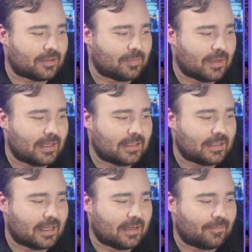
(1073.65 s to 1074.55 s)
to be, he
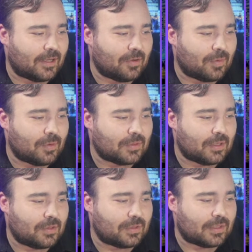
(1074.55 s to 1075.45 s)
said in a video posted
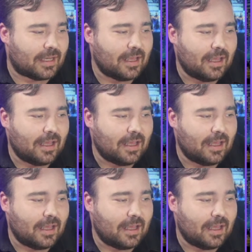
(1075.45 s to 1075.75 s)
Tuesday.